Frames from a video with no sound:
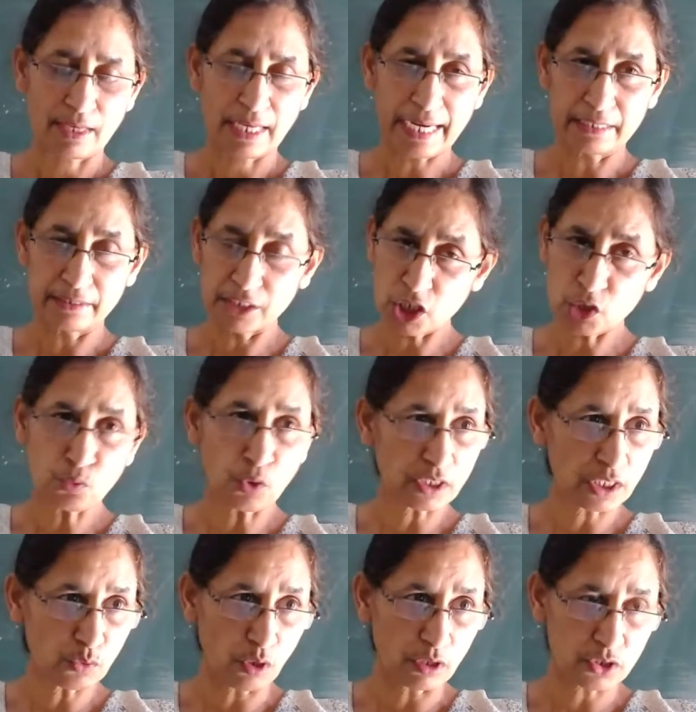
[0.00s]
and this is what he
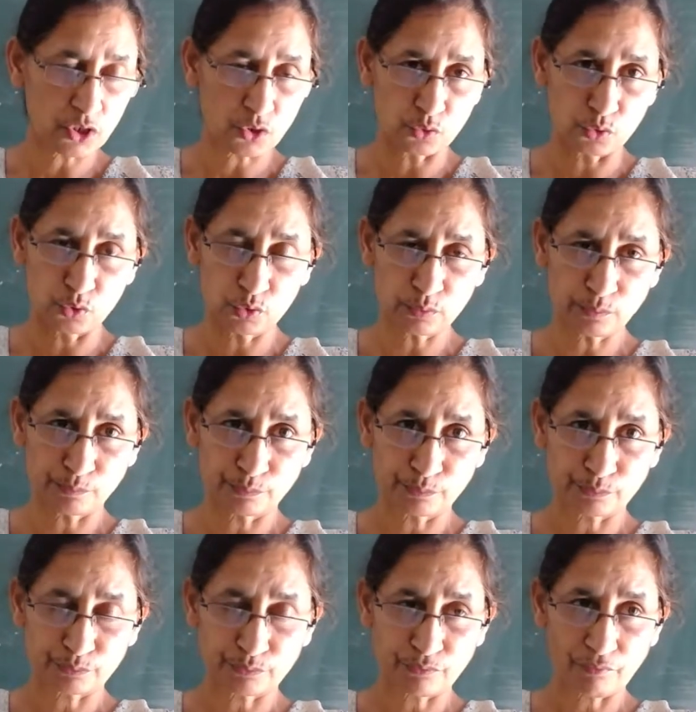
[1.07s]
wants to
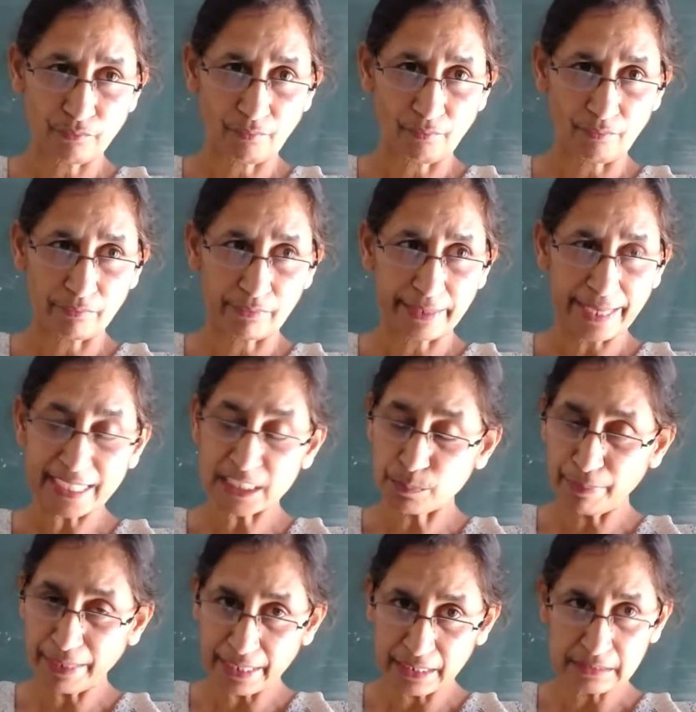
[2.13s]

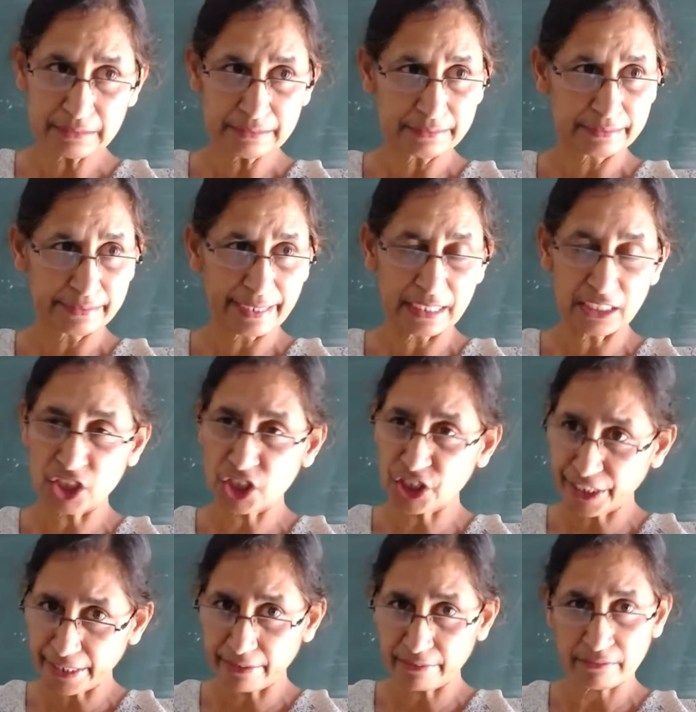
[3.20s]
explain and
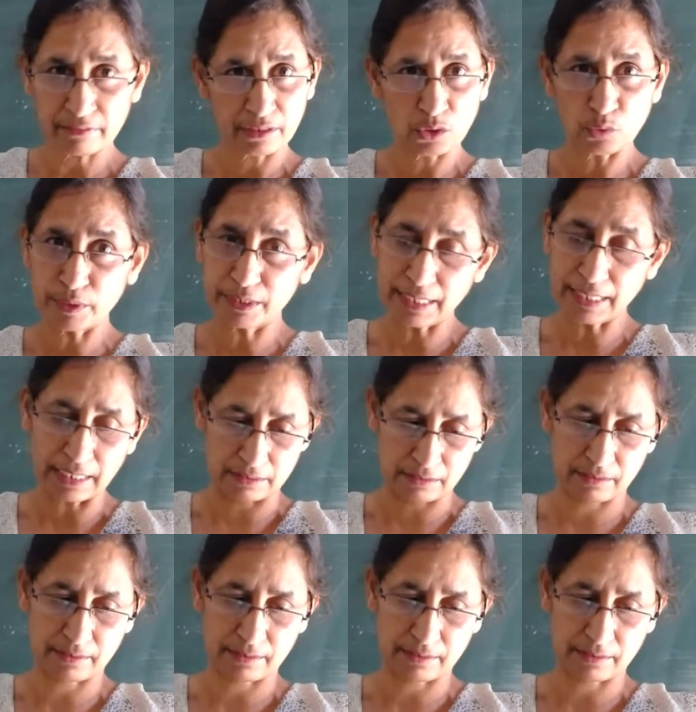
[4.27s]
share with us.